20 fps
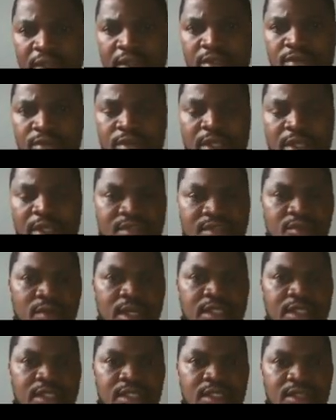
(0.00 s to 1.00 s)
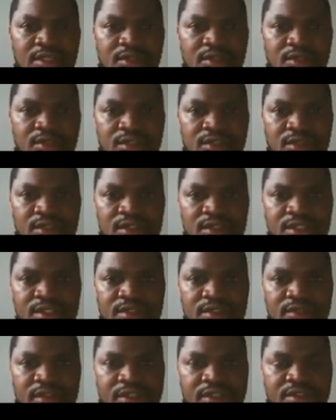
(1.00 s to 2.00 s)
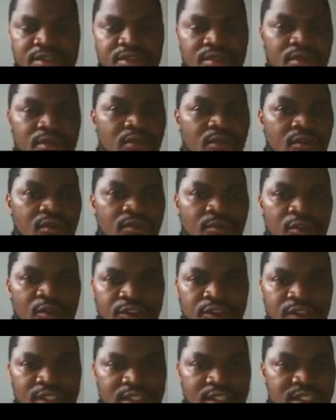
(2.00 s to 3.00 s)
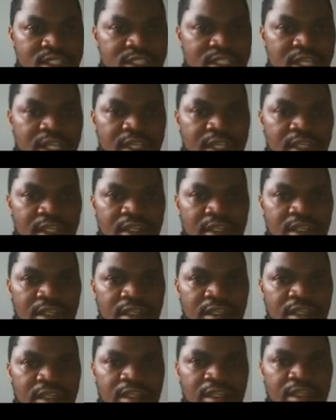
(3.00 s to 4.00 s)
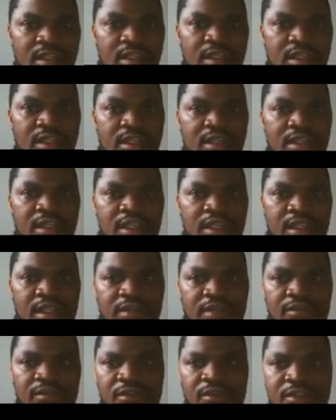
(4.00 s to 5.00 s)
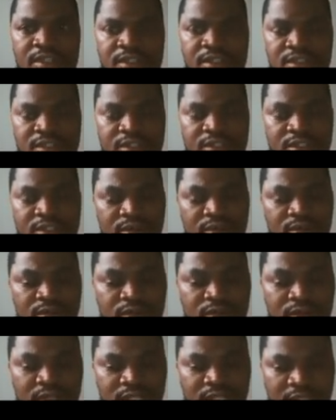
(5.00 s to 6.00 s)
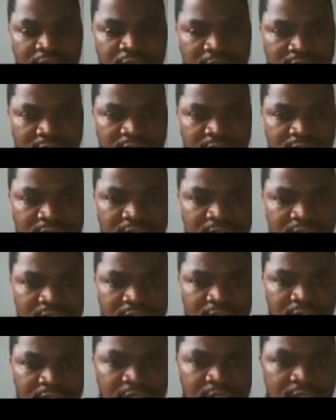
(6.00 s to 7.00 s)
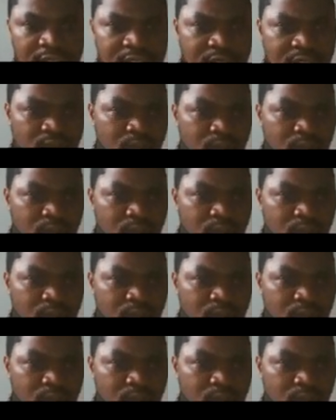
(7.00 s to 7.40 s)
So that's what Newton's first law of motion is saying. The net force is zero, yes, then that